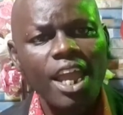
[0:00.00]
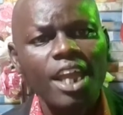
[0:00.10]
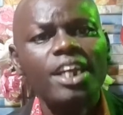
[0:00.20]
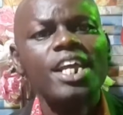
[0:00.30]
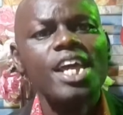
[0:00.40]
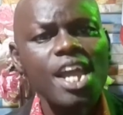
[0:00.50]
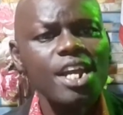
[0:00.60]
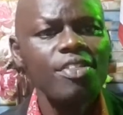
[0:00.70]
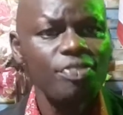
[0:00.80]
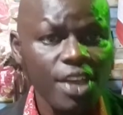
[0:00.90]
In
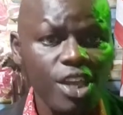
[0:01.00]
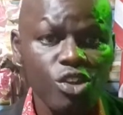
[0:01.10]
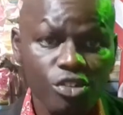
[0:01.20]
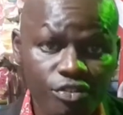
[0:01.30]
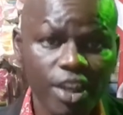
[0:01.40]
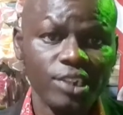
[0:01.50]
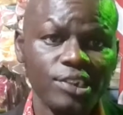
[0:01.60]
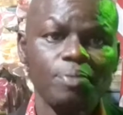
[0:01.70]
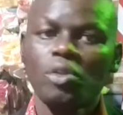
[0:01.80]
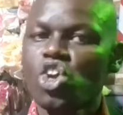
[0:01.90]
anything you
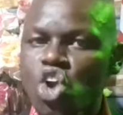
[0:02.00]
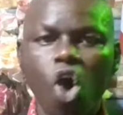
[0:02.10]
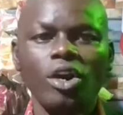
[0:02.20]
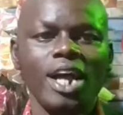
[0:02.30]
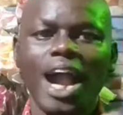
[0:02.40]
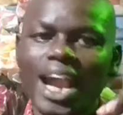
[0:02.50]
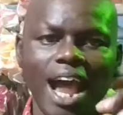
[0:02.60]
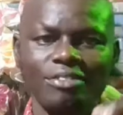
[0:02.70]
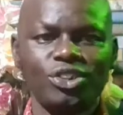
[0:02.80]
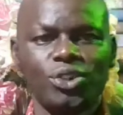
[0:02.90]
face, God
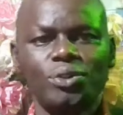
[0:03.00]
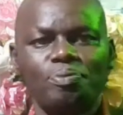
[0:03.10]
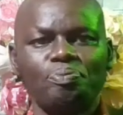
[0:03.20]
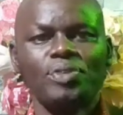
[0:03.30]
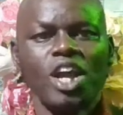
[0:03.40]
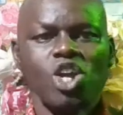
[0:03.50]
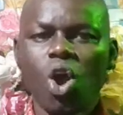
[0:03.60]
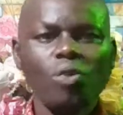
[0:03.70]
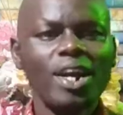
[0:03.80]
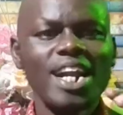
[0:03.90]
loves you.
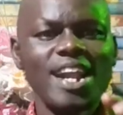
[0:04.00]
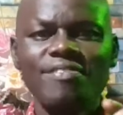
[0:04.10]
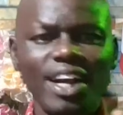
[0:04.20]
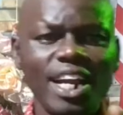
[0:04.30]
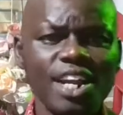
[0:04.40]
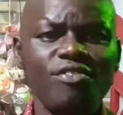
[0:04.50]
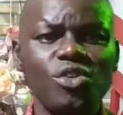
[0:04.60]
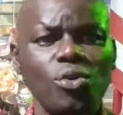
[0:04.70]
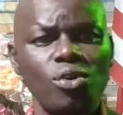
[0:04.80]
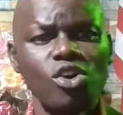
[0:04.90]
God will never leave
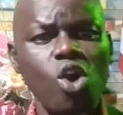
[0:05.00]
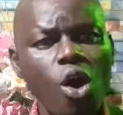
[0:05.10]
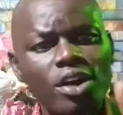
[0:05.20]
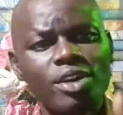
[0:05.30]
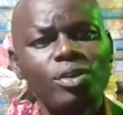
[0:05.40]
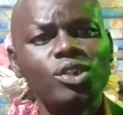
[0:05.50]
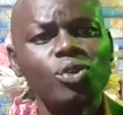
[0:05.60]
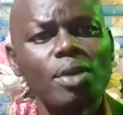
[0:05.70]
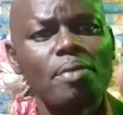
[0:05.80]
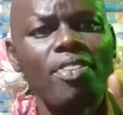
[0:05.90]
you. God
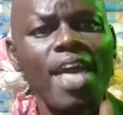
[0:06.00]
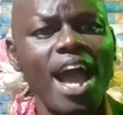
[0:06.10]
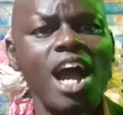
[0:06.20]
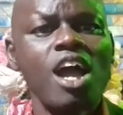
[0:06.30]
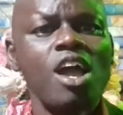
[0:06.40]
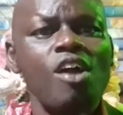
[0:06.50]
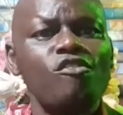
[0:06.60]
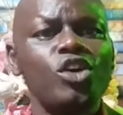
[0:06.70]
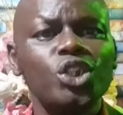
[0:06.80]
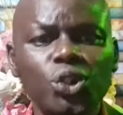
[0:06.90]
will be there
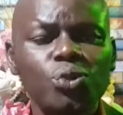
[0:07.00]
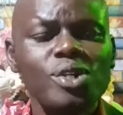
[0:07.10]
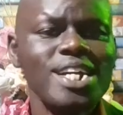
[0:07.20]
for you.